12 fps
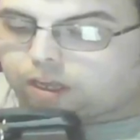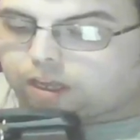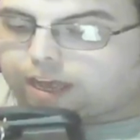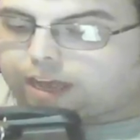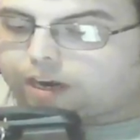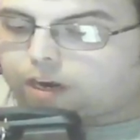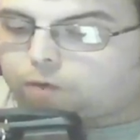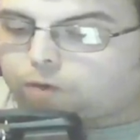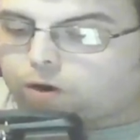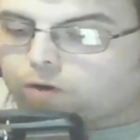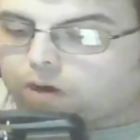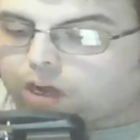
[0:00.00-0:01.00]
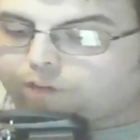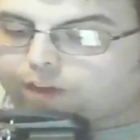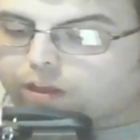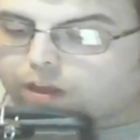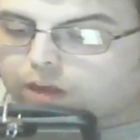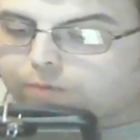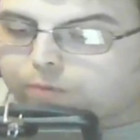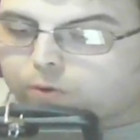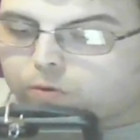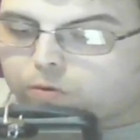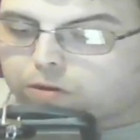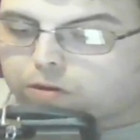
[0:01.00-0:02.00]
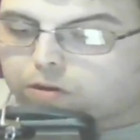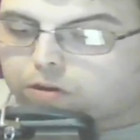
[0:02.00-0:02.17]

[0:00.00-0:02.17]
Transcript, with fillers: And our real life examples